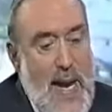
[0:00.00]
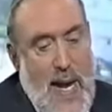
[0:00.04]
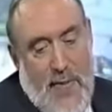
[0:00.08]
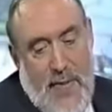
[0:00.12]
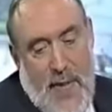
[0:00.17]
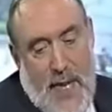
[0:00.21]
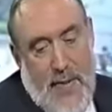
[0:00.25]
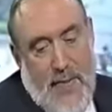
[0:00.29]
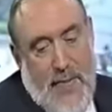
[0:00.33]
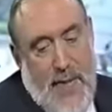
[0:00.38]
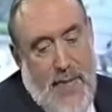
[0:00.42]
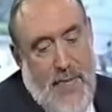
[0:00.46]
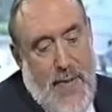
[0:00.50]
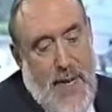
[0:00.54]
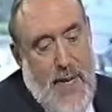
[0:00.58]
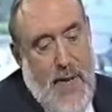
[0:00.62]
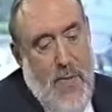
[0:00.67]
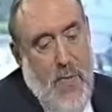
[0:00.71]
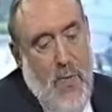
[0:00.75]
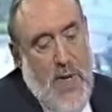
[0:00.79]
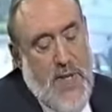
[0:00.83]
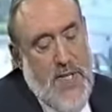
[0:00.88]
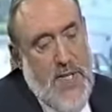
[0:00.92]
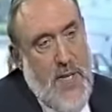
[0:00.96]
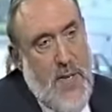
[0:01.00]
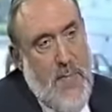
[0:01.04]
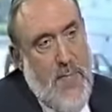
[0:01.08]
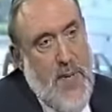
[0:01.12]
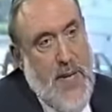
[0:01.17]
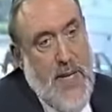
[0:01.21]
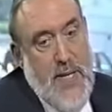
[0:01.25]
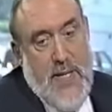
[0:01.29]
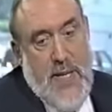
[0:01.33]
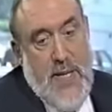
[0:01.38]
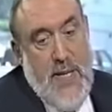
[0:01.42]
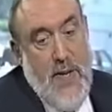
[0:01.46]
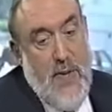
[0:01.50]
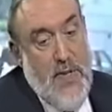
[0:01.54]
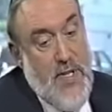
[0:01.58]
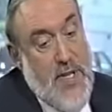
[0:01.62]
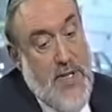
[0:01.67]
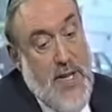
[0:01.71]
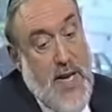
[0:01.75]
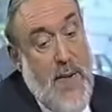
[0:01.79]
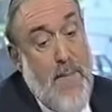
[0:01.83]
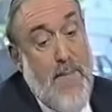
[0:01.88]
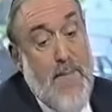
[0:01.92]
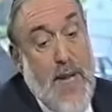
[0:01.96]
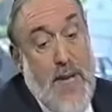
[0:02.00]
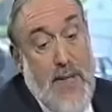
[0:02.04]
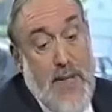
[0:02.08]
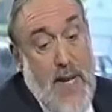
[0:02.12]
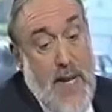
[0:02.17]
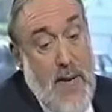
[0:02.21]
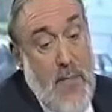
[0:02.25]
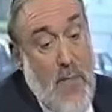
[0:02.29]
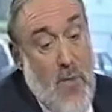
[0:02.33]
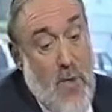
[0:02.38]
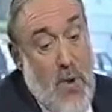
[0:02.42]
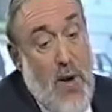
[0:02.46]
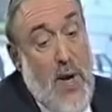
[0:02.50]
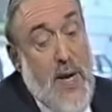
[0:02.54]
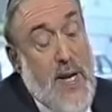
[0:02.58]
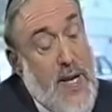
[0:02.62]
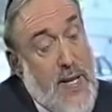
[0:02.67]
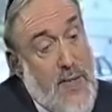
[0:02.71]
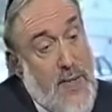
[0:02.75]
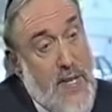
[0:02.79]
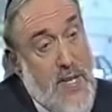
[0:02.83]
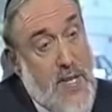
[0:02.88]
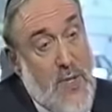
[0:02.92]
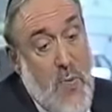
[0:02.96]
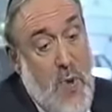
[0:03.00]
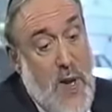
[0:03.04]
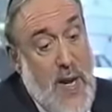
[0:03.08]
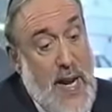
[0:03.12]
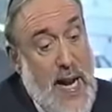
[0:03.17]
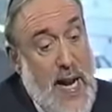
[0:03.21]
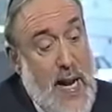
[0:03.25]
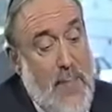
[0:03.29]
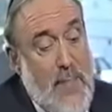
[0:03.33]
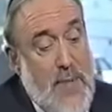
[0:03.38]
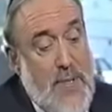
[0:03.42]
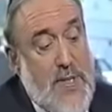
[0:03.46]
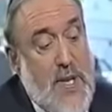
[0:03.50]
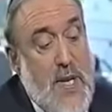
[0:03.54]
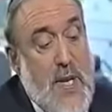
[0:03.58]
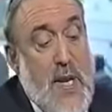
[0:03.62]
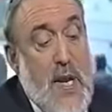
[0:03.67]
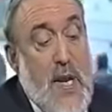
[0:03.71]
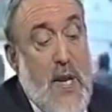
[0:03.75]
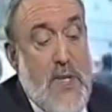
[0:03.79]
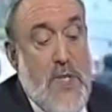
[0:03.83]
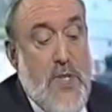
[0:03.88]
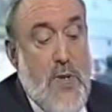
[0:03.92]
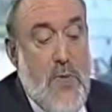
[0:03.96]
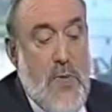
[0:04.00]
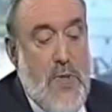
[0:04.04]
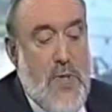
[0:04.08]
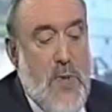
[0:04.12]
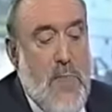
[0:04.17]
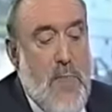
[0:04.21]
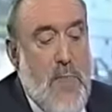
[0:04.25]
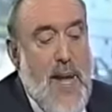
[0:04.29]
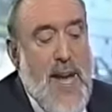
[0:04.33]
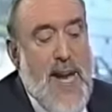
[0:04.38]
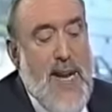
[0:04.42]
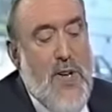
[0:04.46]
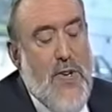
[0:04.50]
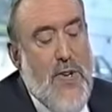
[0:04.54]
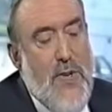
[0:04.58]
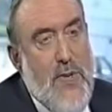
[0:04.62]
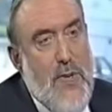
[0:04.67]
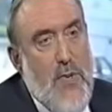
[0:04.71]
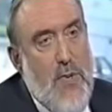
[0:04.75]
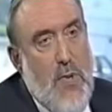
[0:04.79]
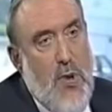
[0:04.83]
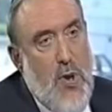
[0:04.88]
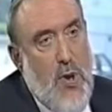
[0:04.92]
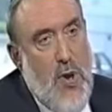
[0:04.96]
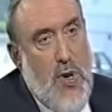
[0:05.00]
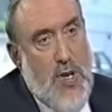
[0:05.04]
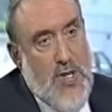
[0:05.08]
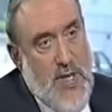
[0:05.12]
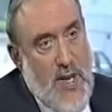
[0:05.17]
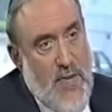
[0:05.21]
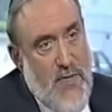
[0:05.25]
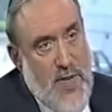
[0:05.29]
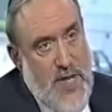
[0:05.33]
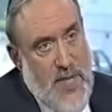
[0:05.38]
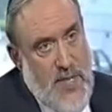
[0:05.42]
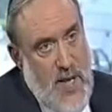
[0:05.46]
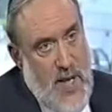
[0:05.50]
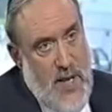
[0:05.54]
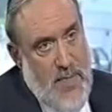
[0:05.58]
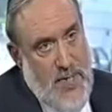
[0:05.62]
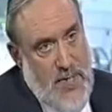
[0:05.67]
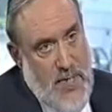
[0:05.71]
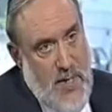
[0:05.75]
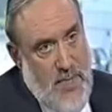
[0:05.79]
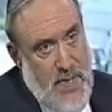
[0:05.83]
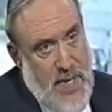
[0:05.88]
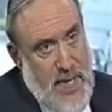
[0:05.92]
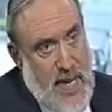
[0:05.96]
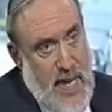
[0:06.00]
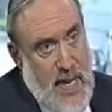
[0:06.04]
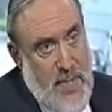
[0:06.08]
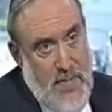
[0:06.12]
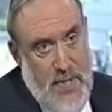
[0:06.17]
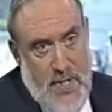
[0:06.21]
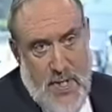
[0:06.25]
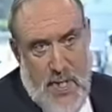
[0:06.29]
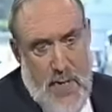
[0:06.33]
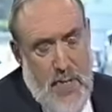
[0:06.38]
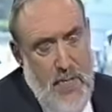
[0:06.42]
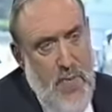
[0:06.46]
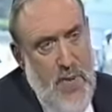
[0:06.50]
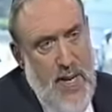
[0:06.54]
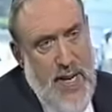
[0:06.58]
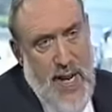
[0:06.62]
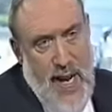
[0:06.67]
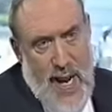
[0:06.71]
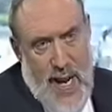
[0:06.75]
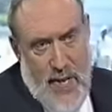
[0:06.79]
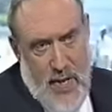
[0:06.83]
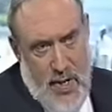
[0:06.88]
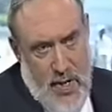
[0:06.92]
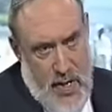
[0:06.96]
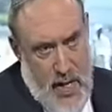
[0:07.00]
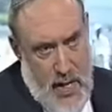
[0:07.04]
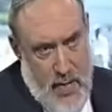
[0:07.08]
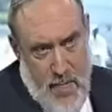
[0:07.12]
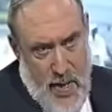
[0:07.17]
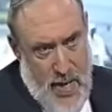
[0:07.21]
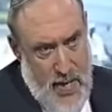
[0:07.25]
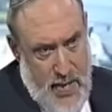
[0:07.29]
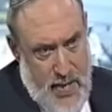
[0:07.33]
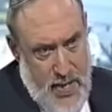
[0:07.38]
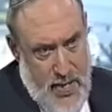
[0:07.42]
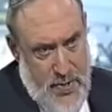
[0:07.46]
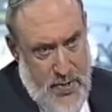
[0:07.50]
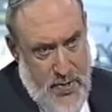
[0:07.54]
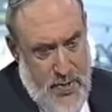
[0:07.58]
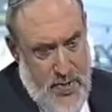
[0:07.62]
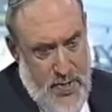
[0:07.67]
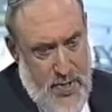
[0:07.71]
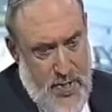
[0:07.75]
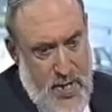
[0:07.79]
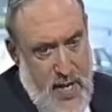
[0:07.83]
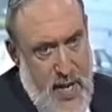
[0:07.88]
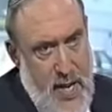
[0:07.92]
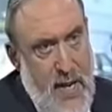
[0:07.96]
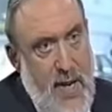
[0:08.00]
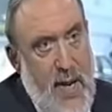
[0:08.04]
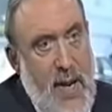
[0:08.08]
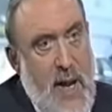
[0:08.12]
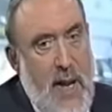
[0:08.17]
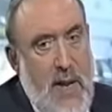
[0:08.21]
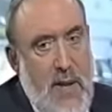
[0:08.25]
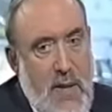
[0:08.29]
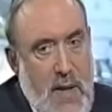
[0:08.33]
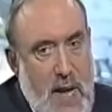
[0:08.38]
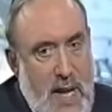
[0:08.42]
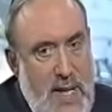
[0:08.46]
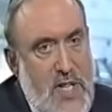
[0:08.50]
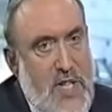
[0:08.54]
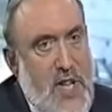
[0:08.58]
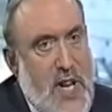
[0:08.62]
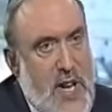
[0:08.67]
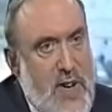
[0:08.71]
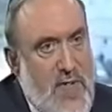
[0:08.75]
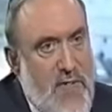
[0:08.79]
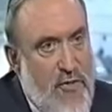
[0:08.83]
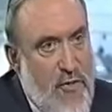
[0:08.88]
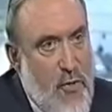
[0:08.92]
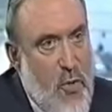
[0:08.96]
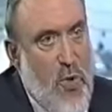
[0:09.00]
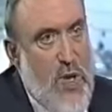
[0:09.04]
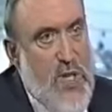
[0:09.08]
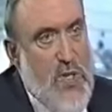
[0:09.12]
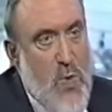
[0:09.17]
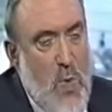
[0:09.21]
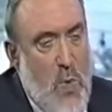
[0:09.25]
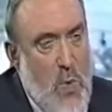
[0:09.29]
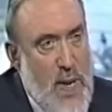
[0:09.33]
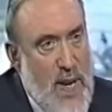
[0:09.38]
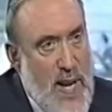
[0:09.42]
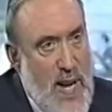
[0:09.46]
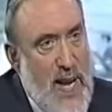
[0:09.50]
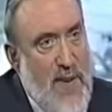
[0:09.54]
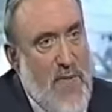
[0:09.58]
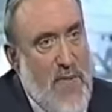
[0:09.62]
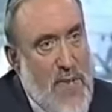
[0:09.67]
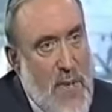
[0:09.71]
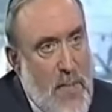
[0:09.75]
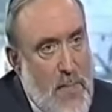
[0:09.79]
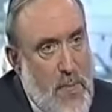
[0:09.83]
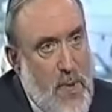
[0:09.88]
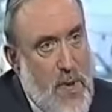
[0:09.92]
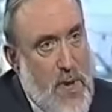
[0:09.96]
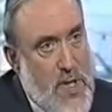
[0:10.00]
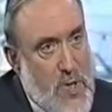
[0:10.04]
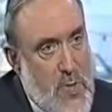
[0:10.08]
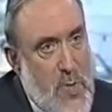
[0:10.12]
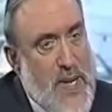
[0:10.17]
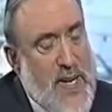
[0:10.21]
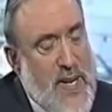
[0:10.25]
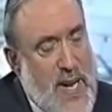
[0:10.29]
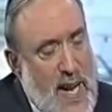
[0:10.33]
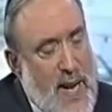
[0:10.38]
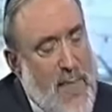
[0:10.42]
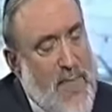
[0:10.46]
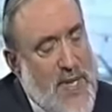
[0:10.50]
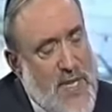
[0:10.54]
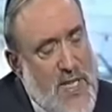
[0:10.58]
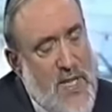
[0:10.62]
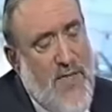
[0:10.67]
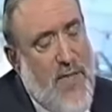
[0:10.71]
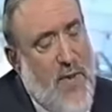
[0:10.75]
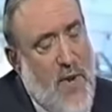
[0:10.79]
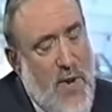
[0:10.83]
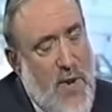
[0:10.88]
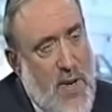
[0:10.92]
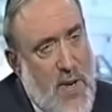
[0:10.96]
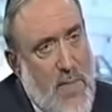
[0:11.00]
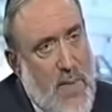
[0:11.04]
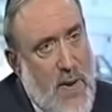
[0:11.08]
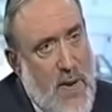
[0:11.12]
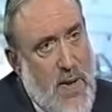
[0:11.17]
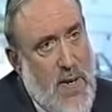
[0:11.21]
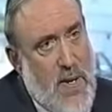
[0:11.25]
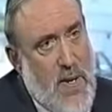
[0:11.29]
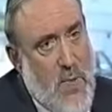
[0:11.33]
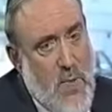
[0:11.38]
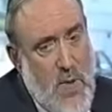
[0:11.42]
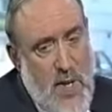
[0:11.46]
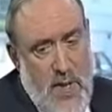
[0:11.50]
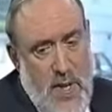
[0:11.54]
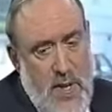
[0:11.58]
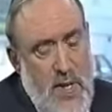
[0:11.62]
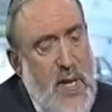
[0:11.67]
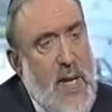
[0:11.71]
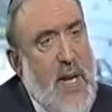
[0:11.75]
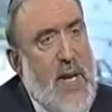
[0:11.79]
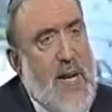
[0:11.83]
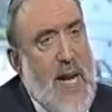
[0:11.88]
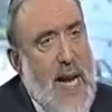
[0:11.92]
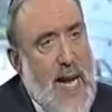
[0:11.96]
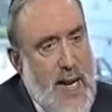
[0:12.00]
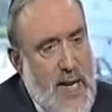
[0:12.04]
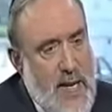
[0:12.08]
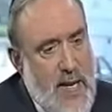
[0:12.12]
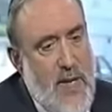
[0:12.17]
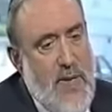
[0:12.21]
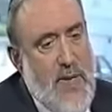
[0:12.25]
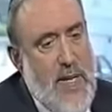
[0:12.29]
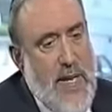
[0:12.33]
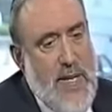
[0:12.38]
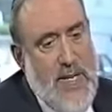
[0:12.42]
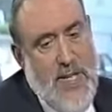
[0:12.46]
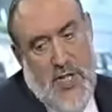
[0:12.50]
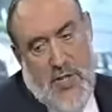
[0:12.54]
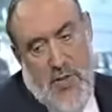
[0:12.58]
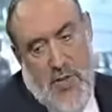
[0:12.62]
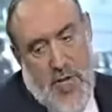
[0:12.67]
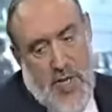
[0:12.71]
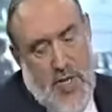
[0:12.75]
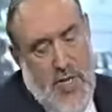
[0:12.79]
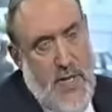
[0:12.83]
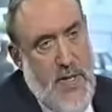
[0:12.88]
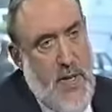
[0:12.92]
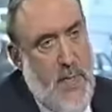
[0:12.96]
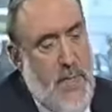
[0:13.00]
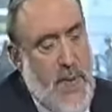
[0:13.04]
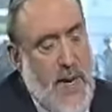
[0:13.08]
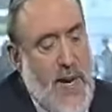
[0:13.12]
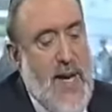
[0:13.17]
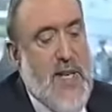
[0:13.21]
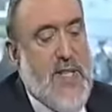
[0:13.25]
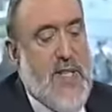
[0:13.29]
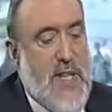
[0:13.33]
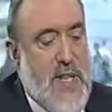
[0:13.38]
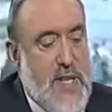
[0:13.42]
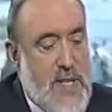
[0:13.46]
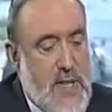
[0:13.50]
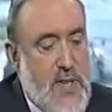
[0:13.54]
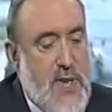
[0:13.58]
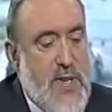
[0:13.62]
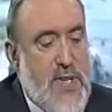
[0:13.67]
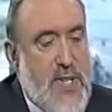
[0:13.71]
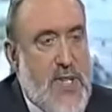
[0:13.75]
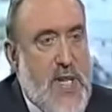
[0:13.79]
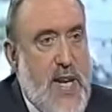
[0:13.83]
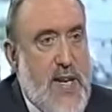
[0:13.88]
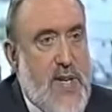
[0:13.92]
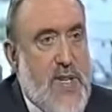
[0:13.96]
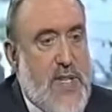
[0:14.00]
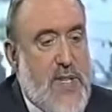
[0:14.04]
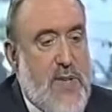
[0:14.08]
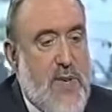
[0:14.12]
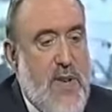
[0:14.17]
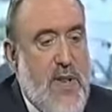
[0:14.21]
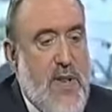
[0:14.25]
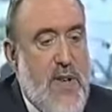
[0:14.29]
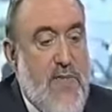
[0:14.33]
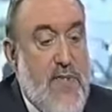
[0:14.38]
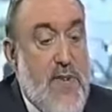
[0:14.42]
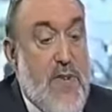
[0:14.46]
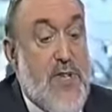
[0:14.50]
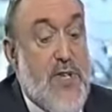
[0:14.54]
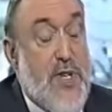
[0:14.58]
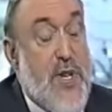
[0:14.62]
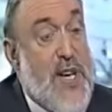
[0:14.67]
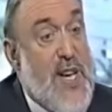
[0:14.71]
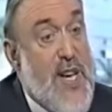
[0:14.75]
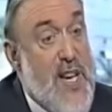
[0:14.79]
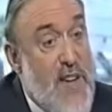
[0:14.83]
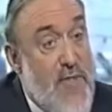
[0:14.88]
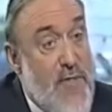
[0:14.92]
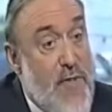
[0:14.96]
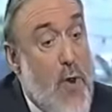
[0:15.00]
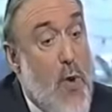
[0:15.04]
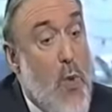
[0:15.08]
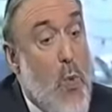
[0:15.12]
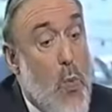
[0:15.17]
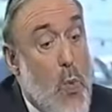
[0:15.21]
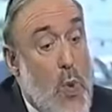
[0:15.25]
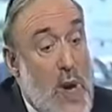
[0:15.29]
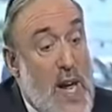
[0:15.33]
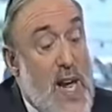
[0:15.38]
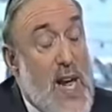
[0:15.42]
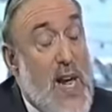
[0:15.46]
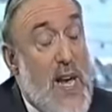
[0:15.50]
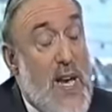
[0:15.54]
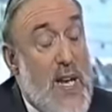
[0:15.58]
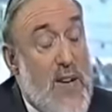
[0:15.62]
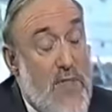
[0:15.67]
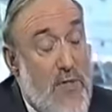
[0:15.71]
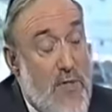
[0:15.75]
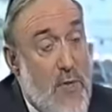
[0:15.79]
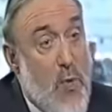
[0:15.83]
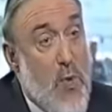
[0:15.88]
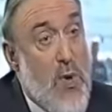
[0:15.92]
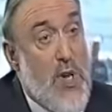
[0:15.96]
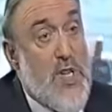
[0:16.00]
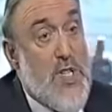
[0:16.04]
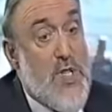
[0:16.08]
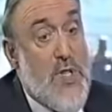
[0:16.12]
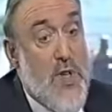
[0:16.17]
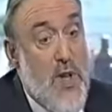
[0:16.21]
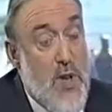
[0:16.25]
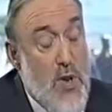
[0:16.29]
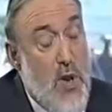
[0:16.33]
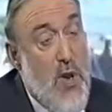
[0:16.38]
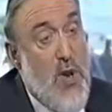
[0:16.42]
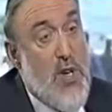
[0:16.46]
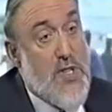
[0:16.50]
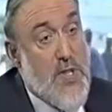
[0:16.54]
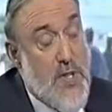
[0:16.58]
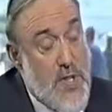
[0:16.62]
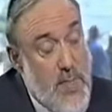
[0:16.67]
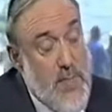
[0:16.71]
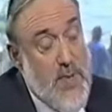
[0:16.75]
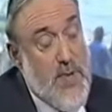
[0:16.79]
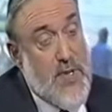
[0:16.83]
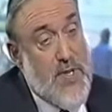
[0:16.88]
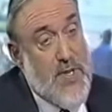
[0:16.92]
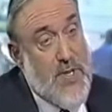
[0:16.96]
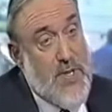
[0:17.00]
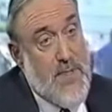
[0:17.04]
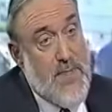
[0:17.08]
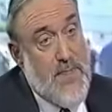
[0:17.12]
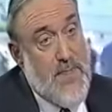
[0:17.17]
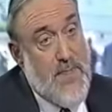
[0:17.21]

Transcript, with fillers: And they, they, it wasn't a big deal to them. They let him walk, and this is what happens. To, to make new laws every time something happens can bring anarchy, my listeners are saying. Let's enforce what we have on the books. We came this far in America with it, and it stood us in the past, and it's going to stand us good in the future if we enforce the laws on the books.